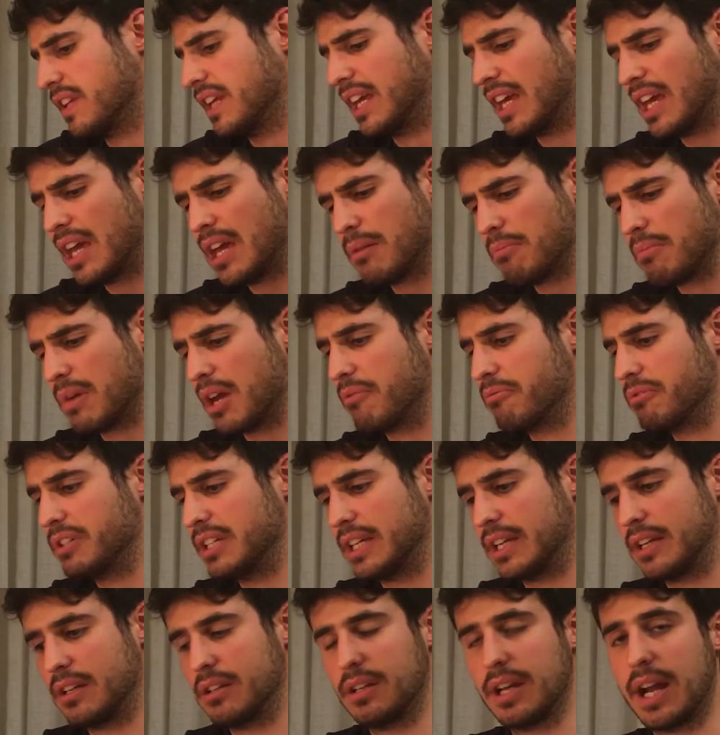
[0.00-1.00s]
of the game,
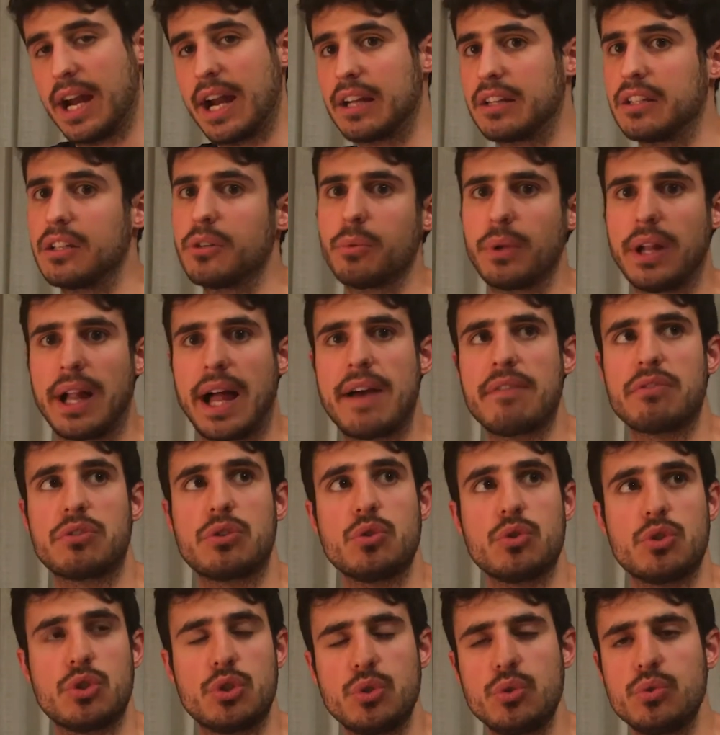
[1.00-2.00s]
every character will
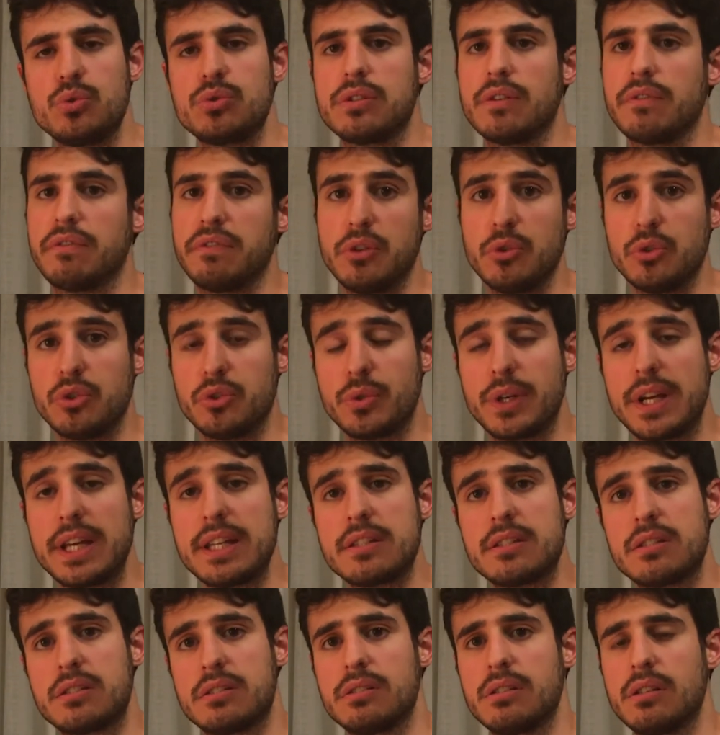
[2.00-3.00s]
have to choose a few
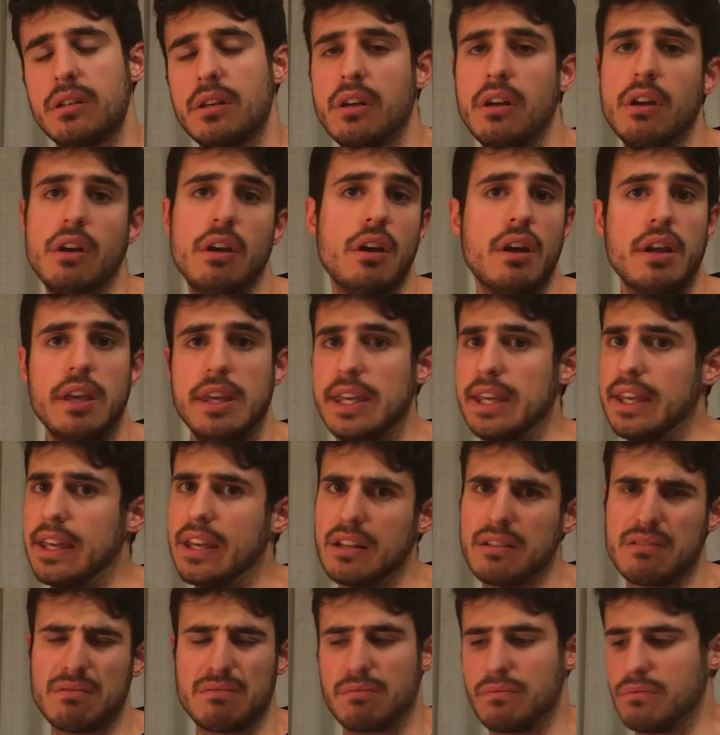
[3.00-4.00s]
traits. He
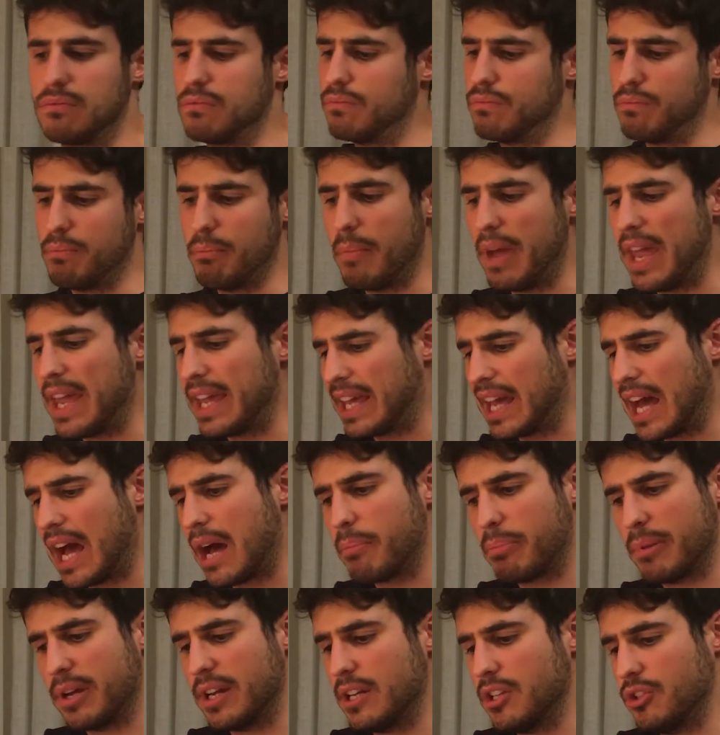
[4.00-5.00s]
can make
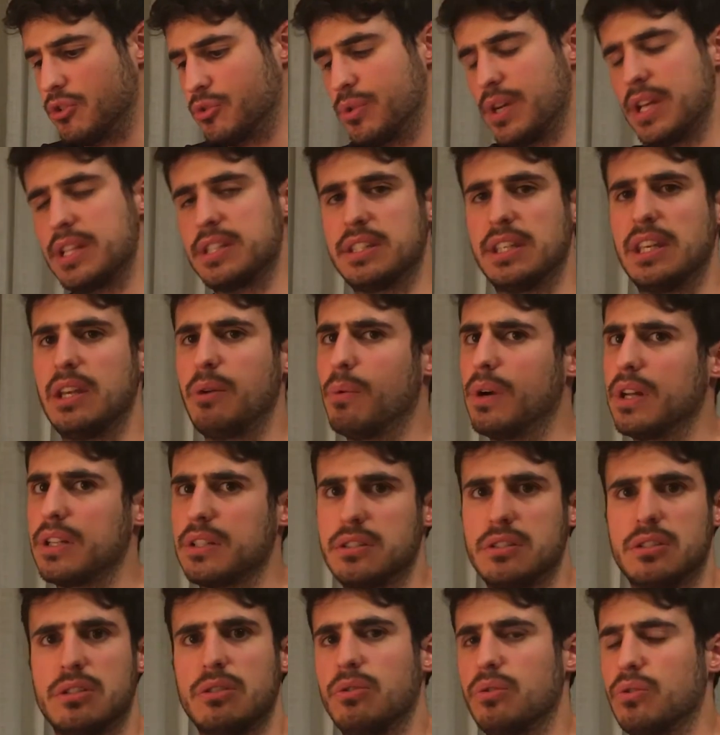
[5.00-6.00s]
up any traits he
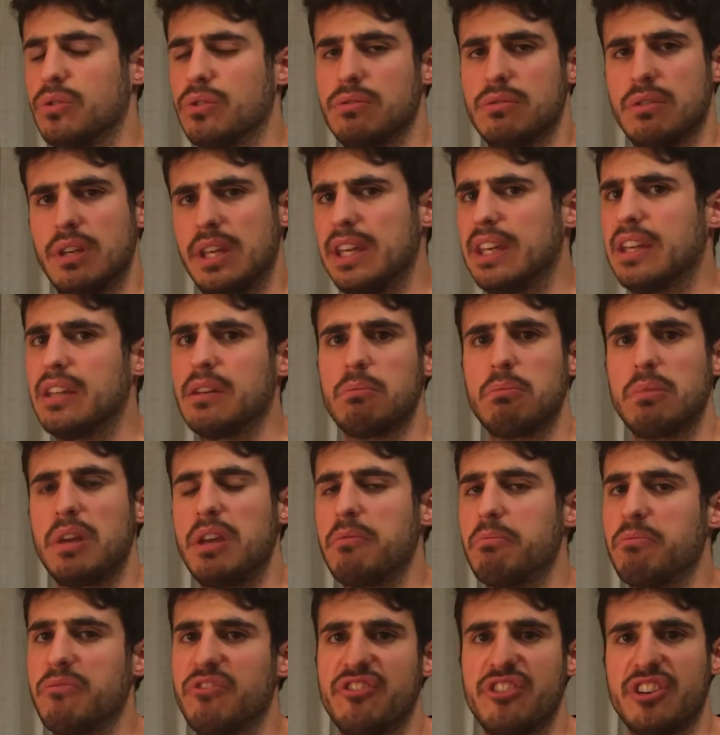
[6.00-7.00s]
wants. So he can
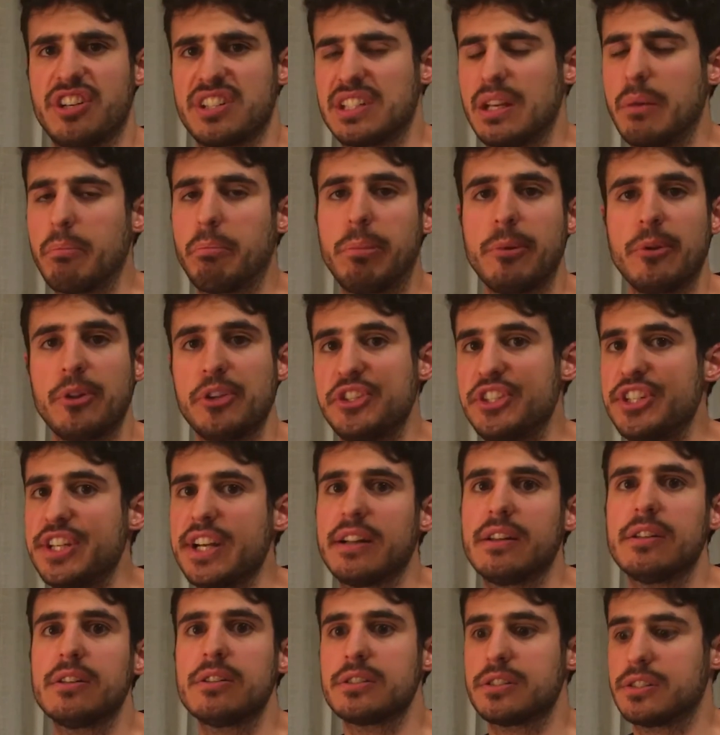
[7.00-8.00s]
be, for example,
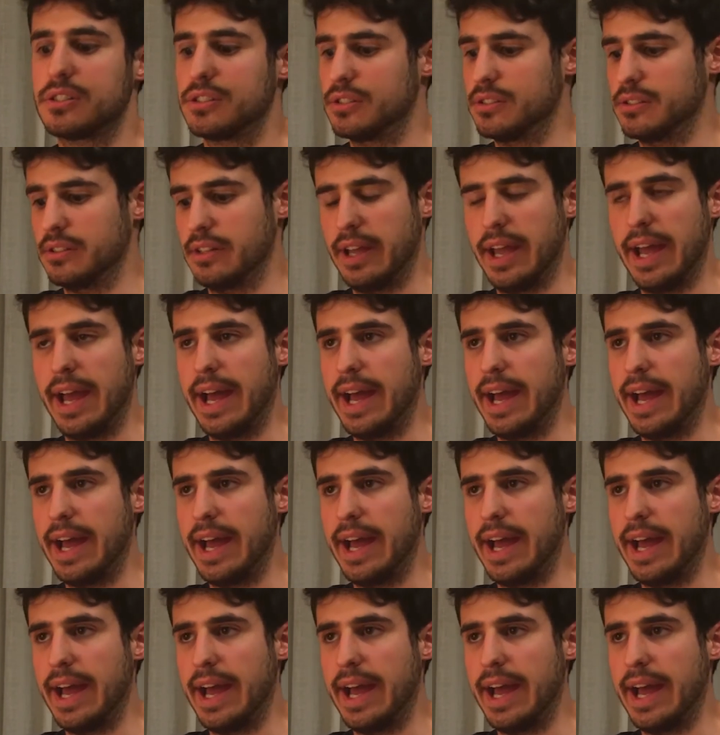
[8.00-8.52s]
jealous